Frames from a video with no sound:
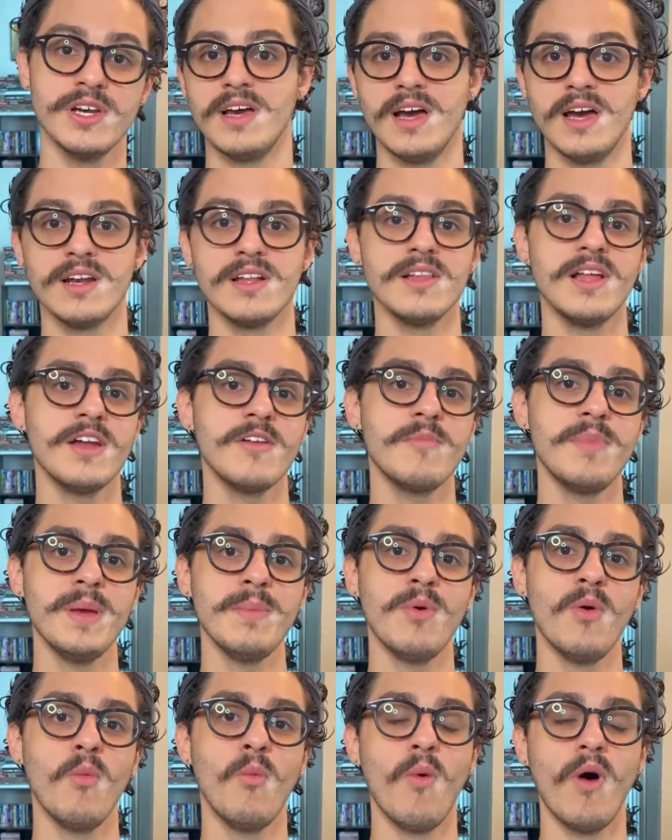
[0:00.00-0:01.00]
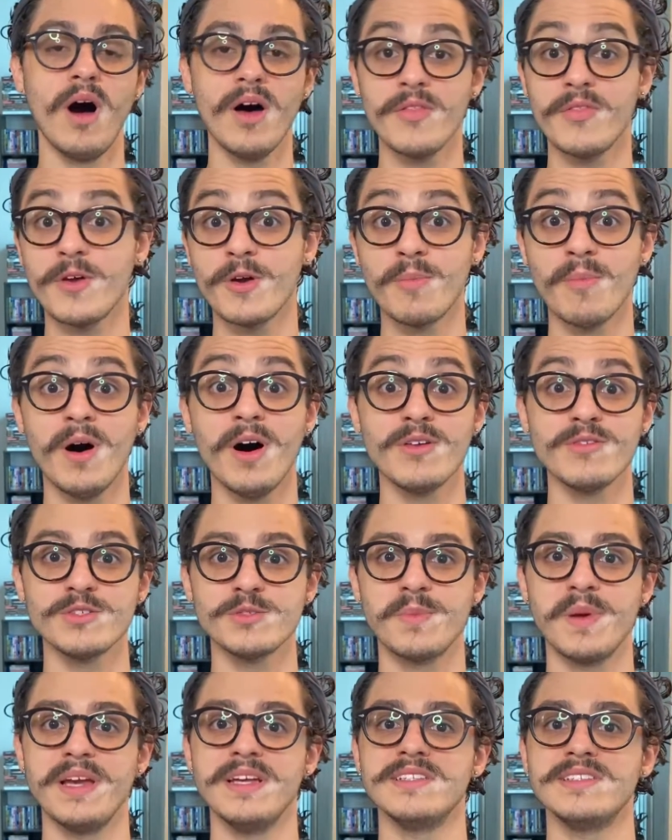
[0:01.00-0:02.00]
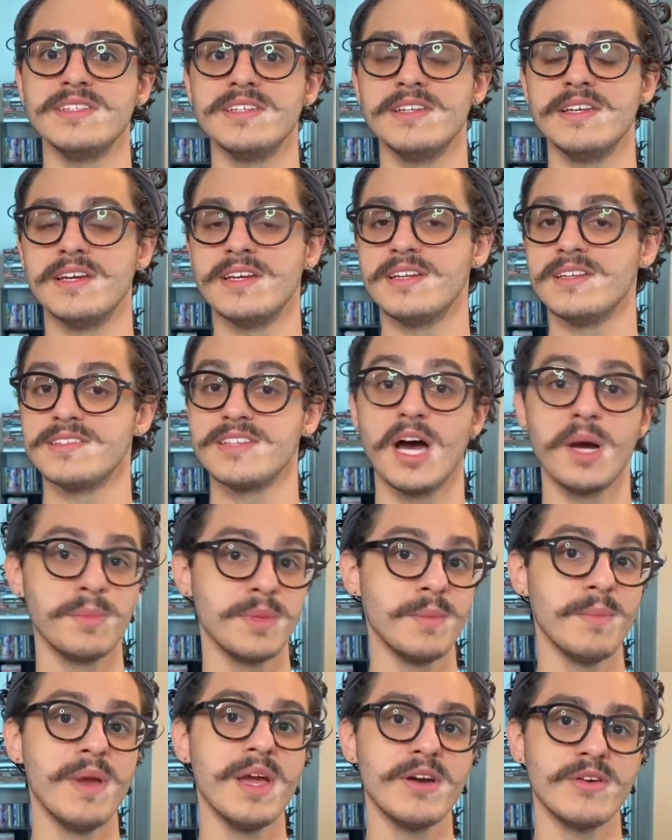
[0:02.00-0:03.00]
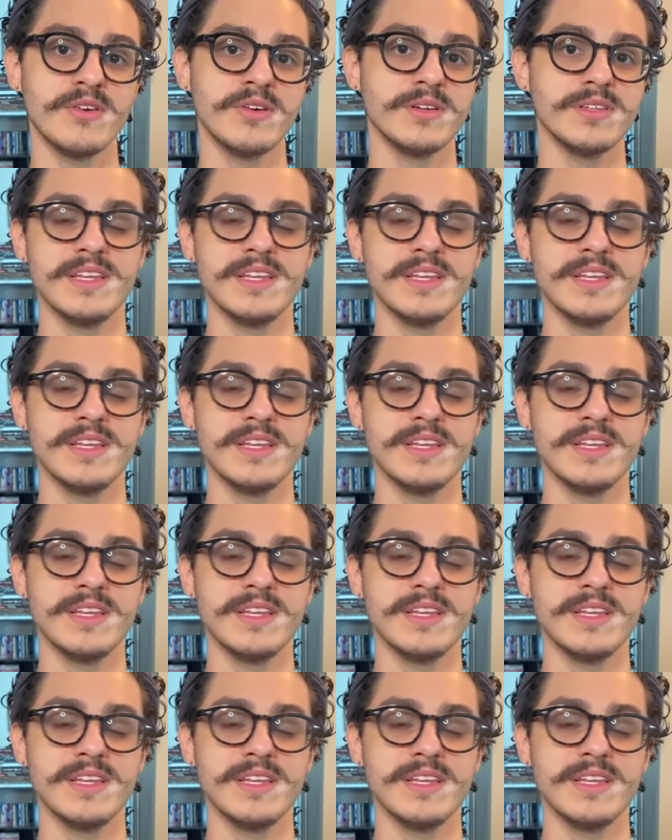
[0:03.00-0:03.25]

And a lot of people want their models painted in a timely manner.